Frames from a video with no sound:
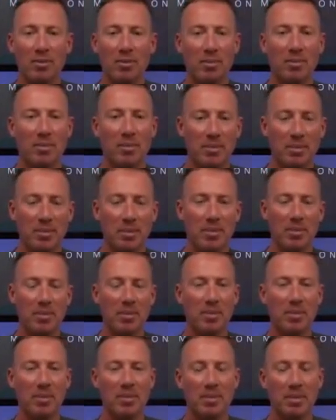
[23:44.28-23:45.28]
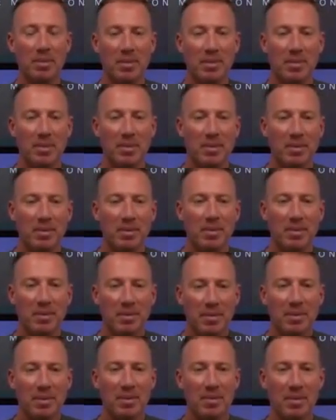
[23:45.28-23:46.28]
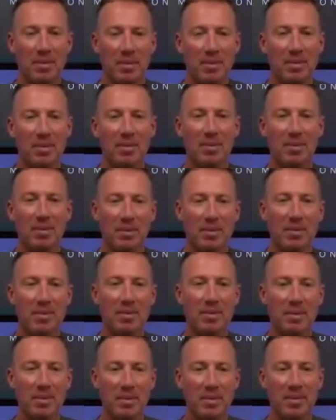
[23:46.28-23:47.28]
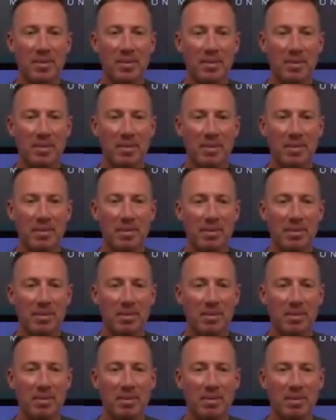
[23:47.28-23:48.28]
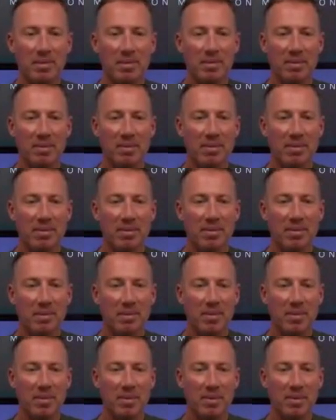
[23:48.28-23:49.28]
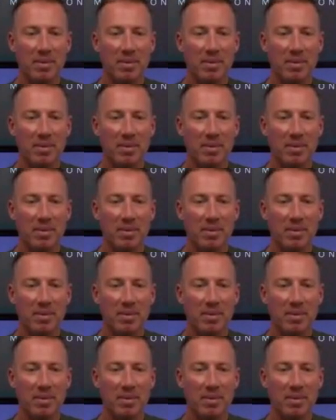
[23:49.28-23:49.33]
(not speaking)